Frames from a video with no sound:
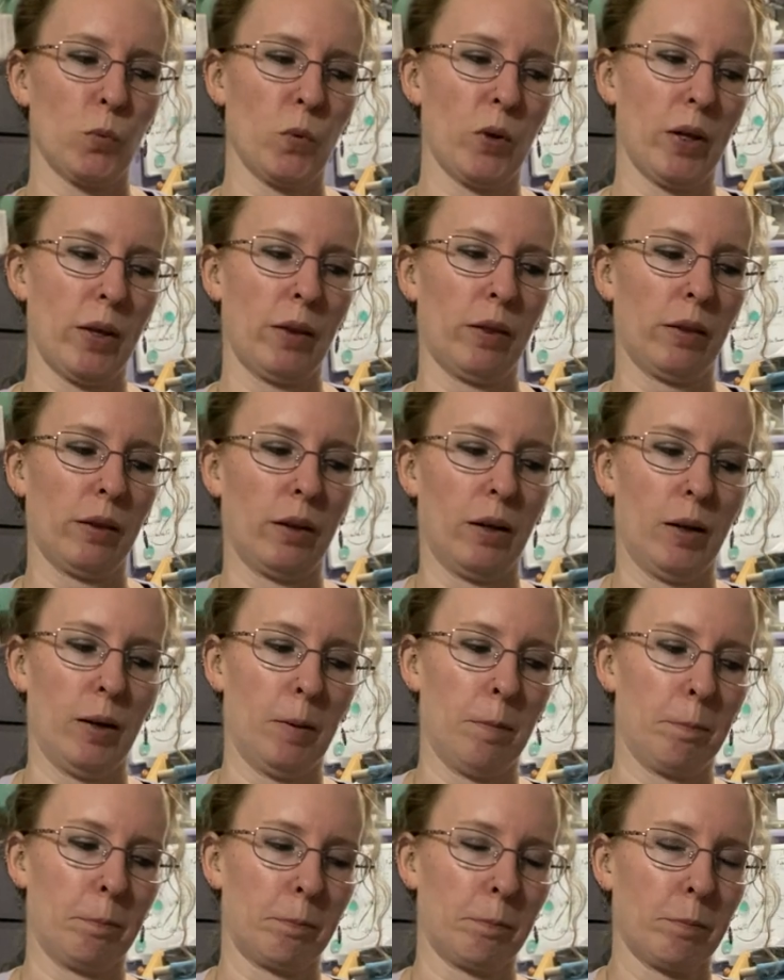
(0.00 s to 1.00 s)
with,
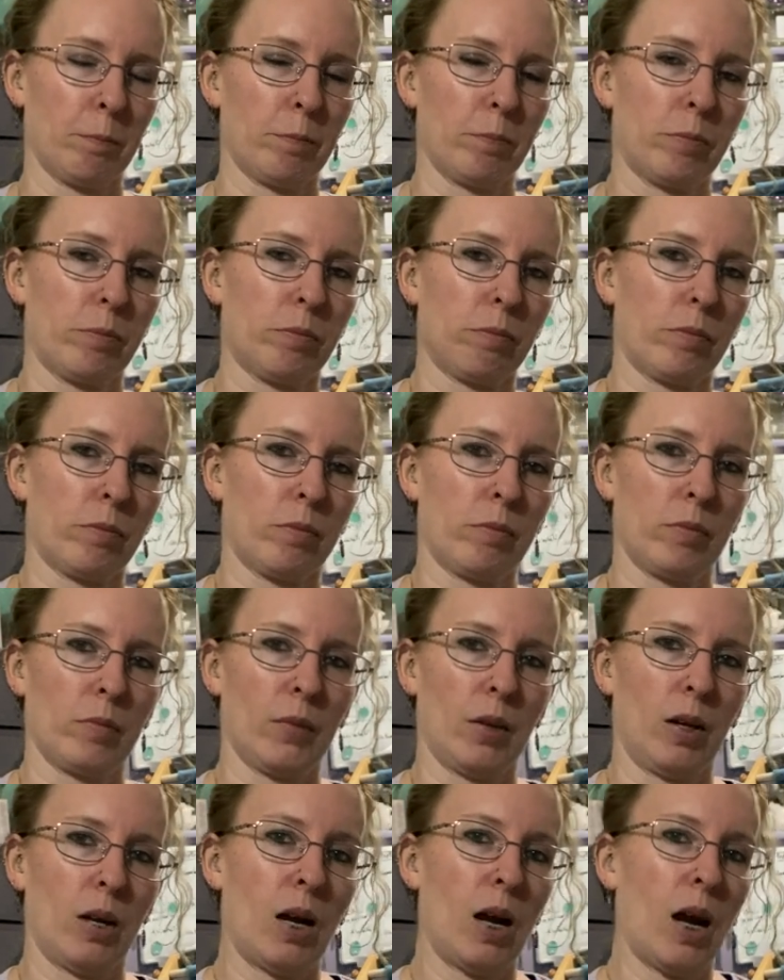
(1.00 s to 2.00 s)
um,
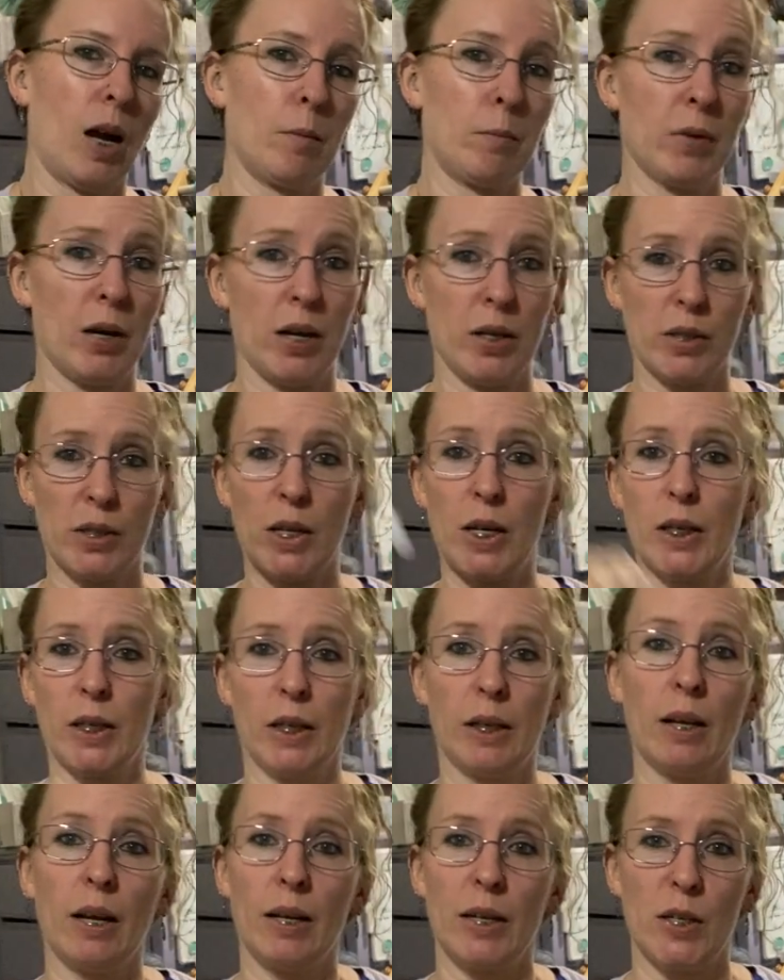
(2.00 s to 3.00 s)
I'm not
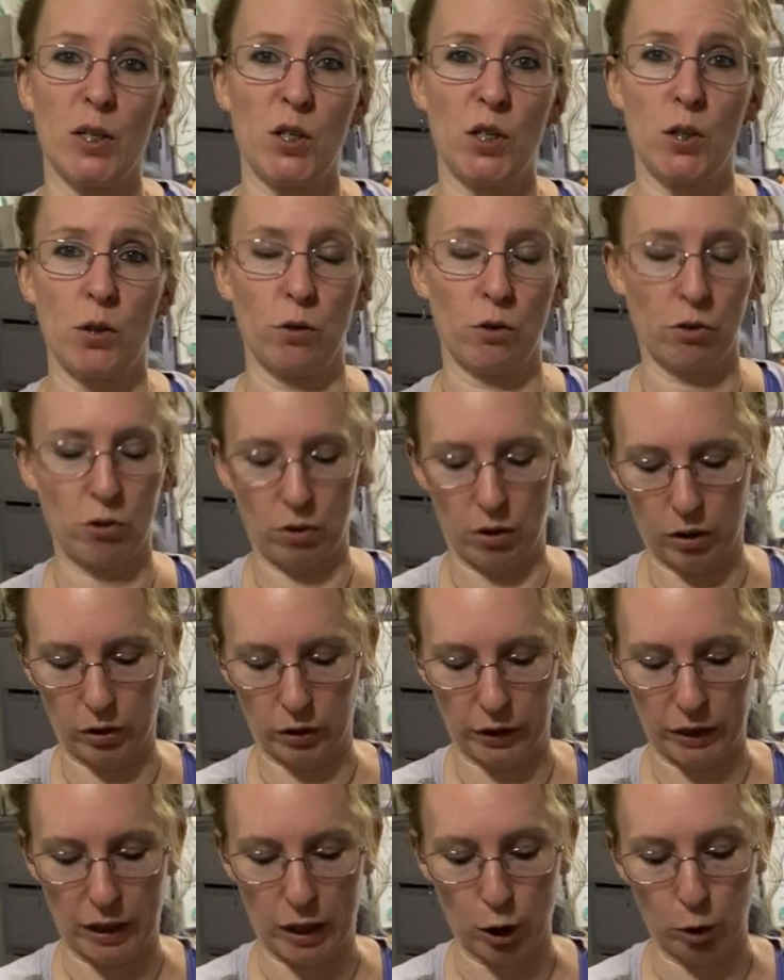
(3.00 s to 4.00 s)
taking any scissors on
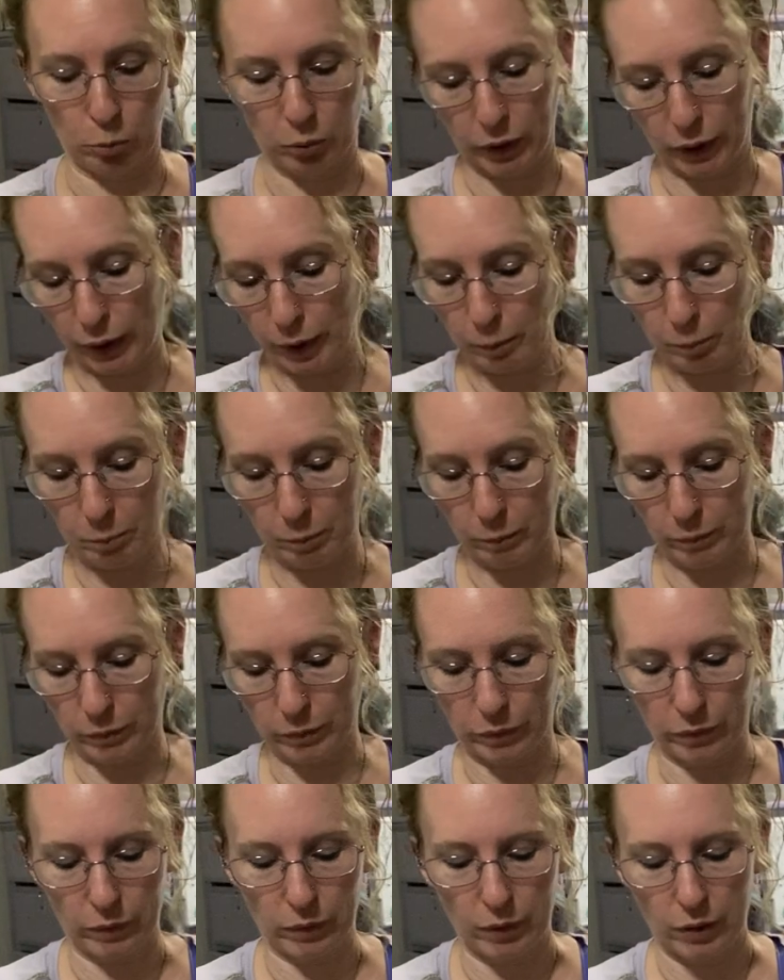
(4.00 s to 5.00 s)
the airplane.
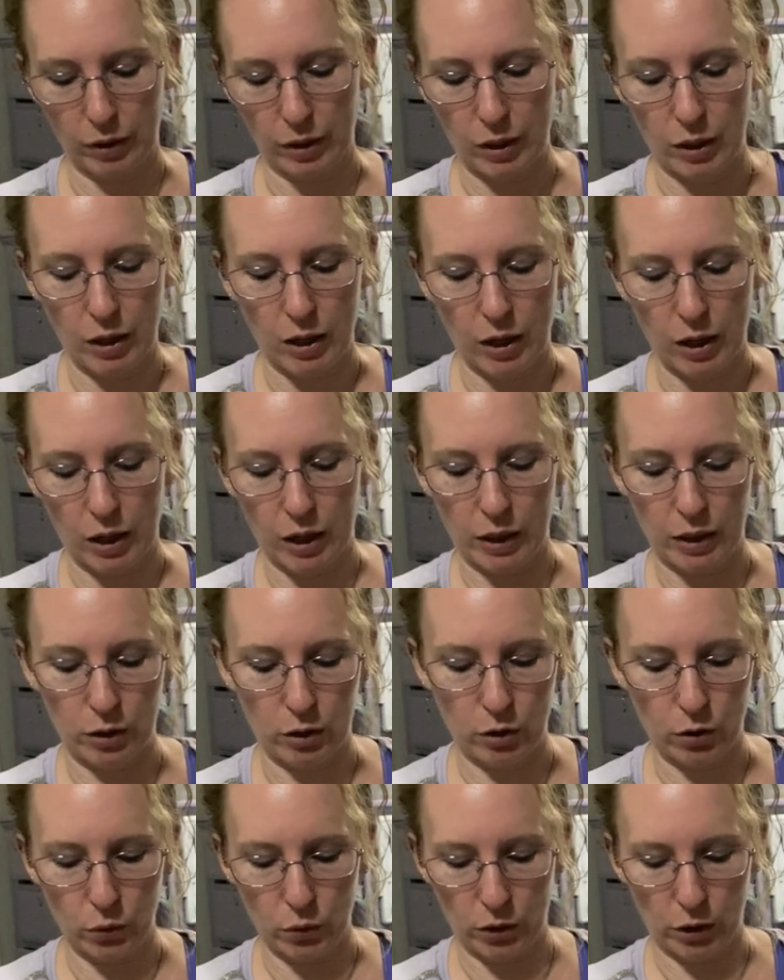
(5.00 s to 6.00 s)
I
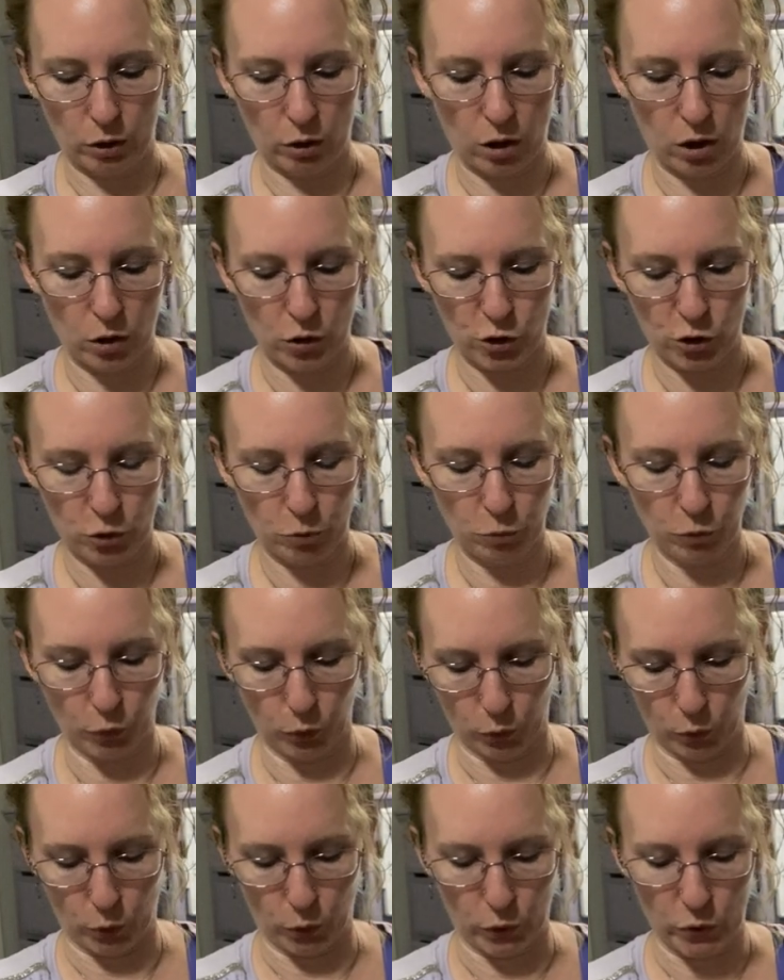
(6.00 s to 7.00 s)
know there are some
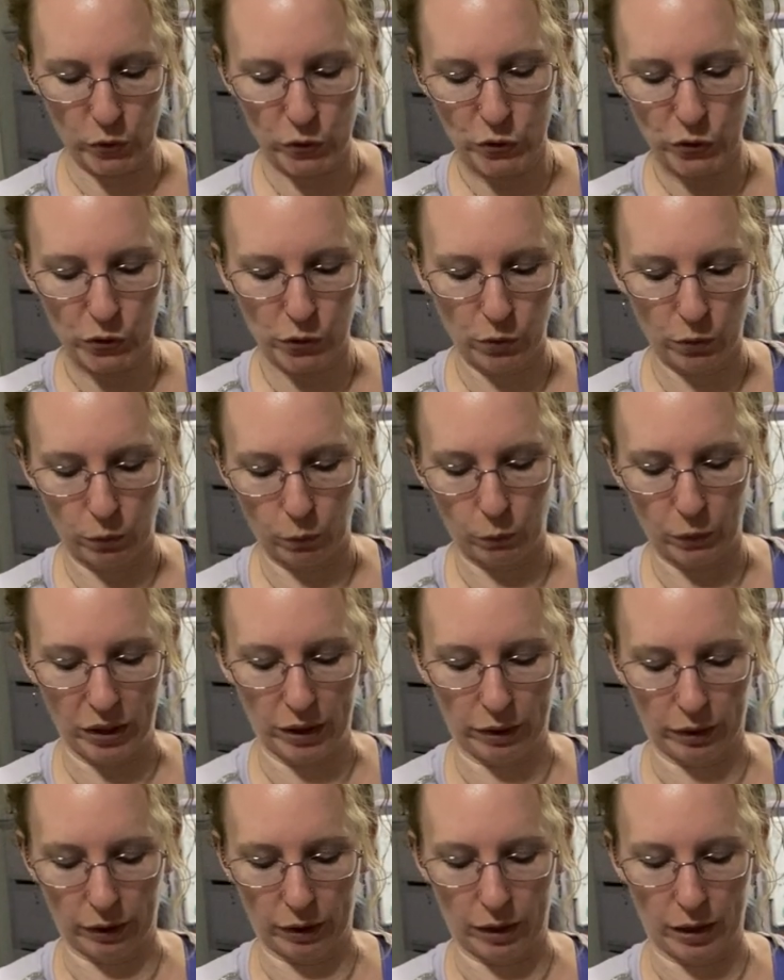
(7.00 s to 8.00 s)
rules
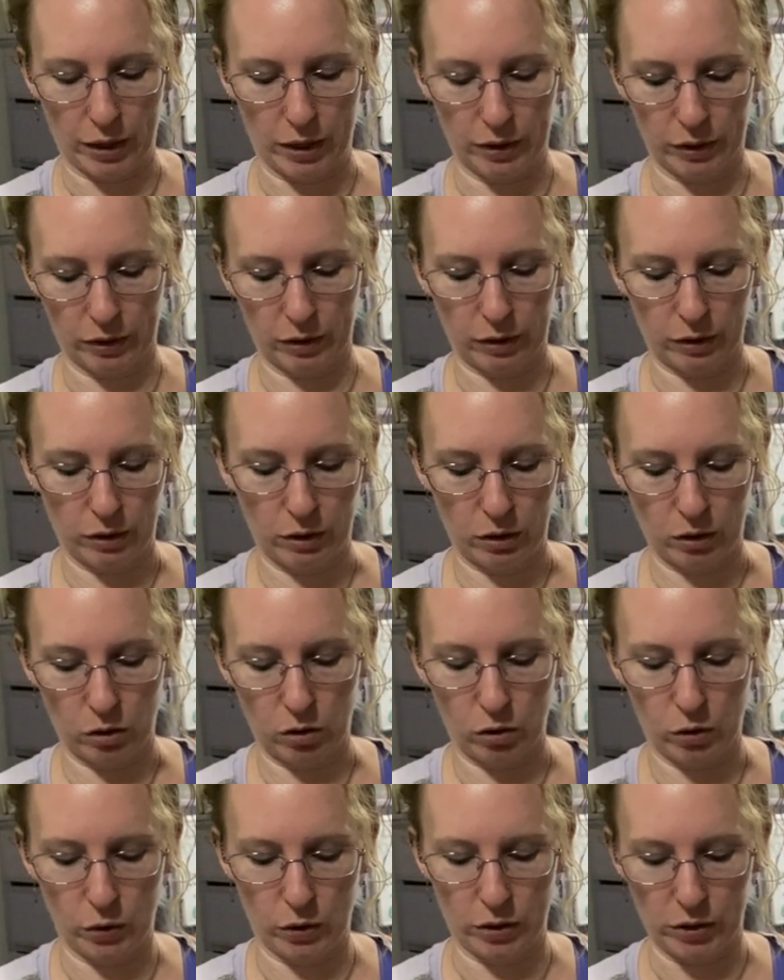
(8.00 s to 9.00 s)
with like
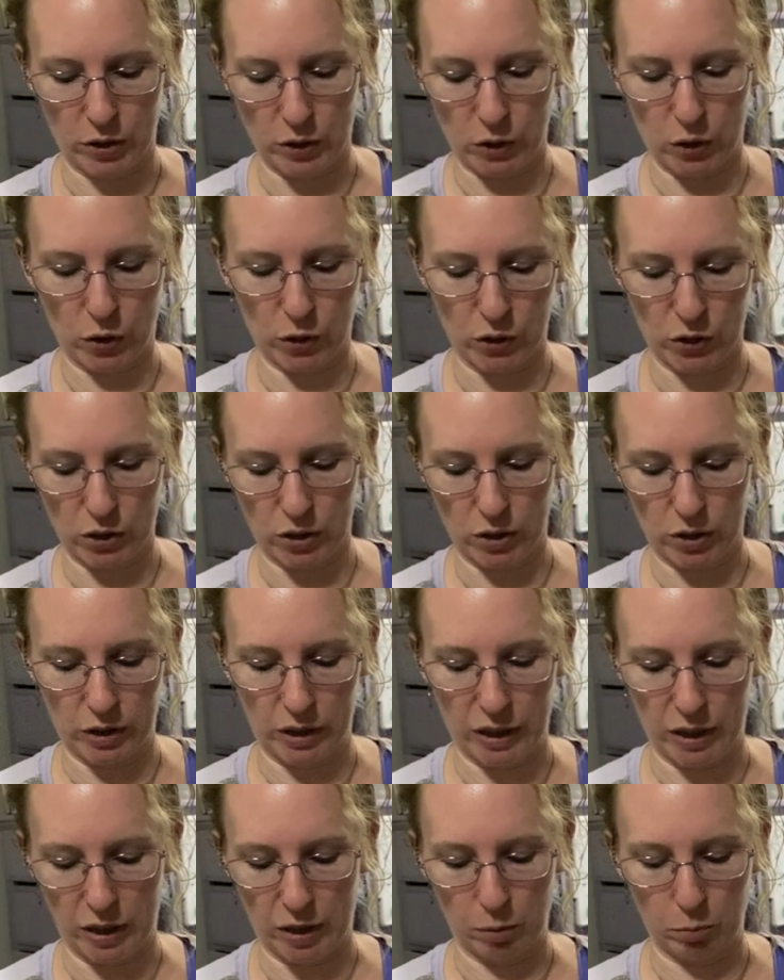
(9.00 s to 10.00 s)
oh, as long as
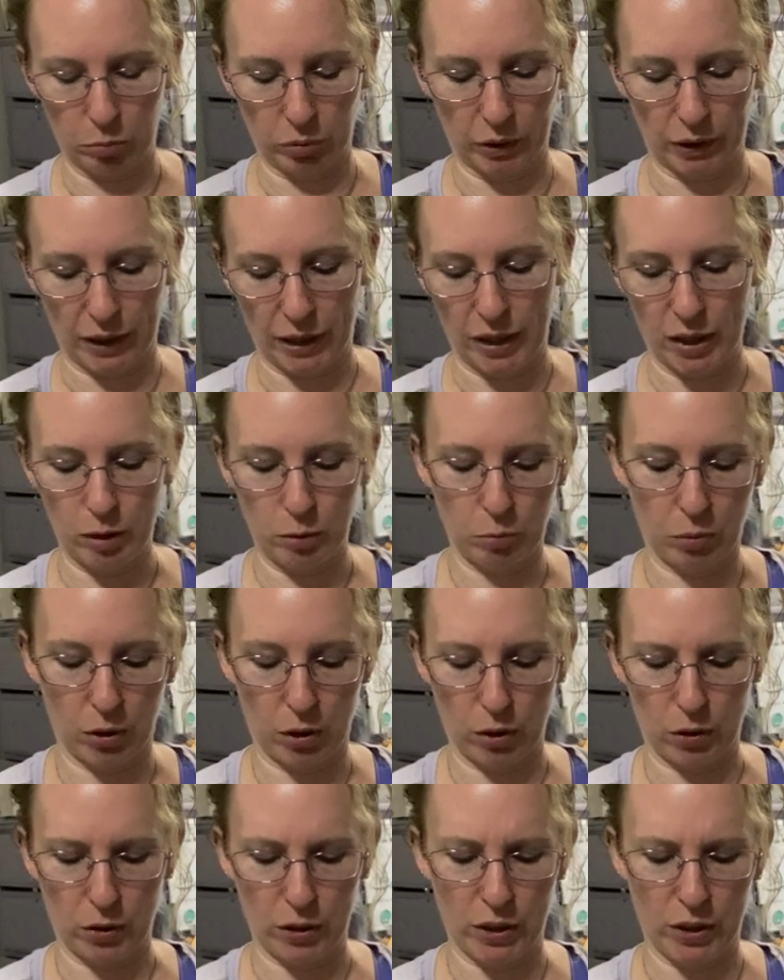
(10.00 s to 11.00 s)
the blade
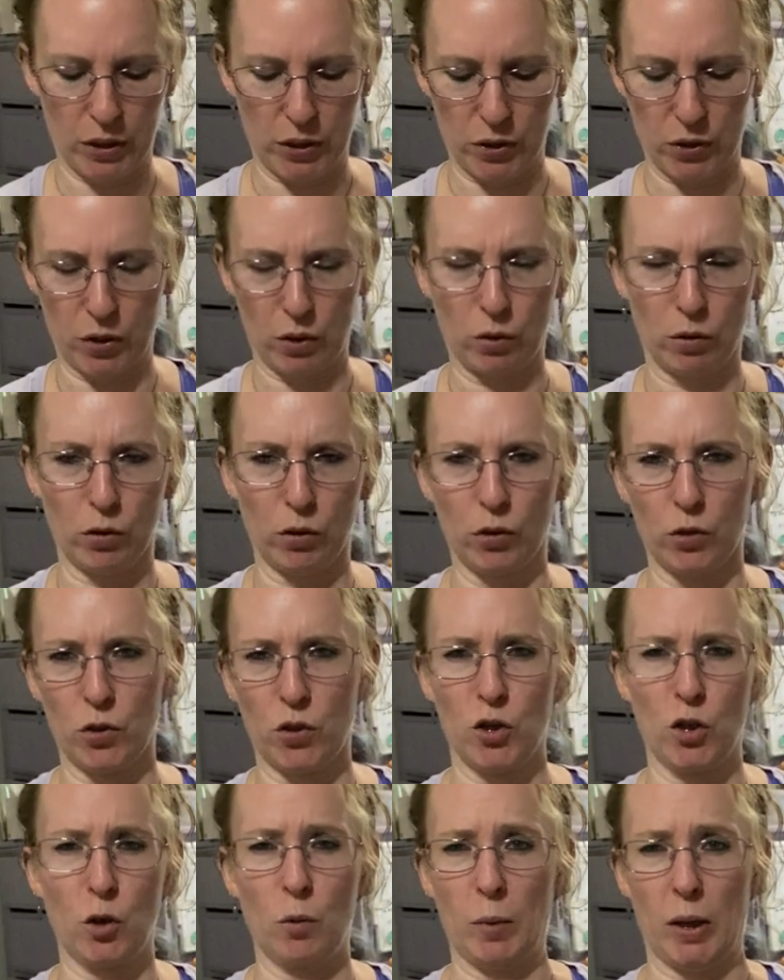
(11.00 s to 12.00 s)
part is under
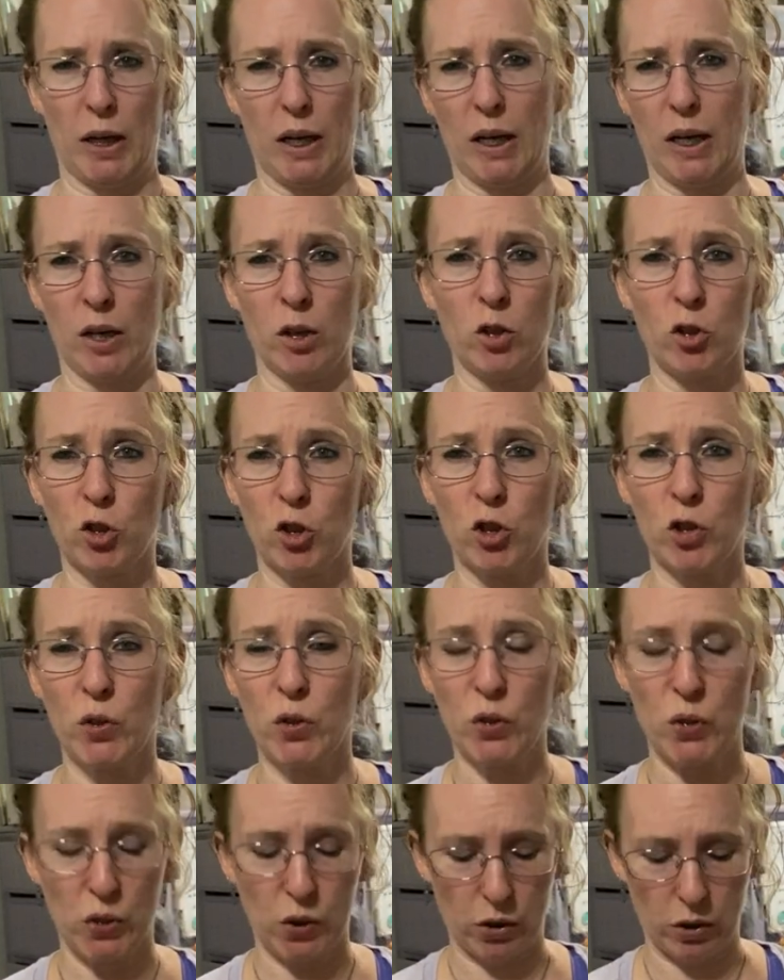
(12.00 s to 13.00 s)
so many
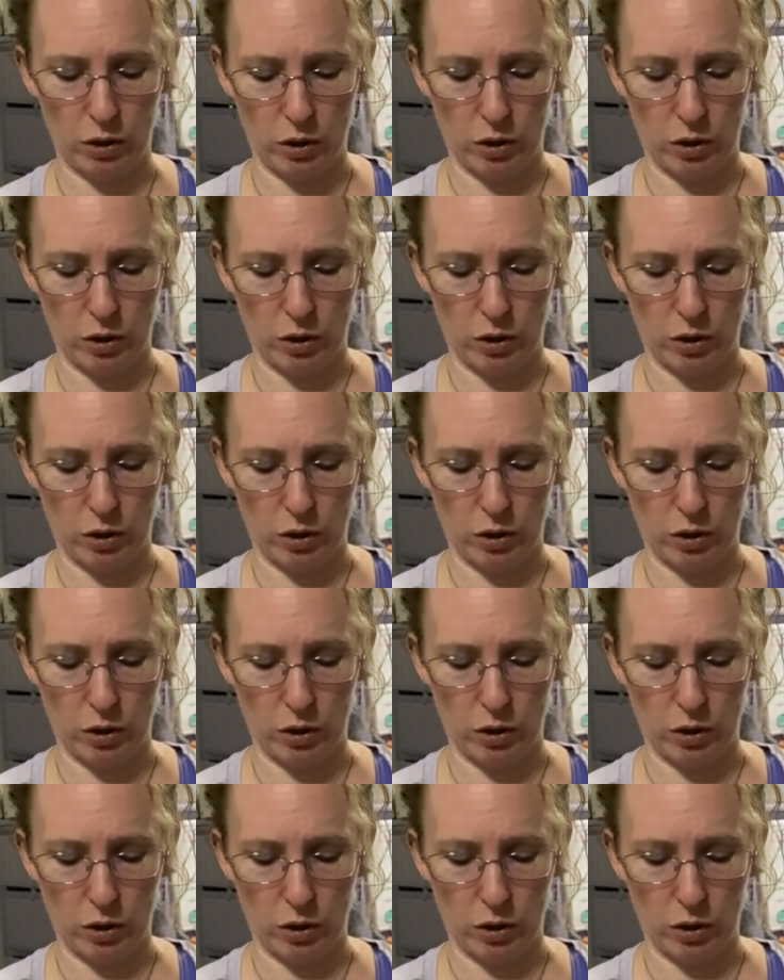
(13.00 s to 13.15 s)
inches,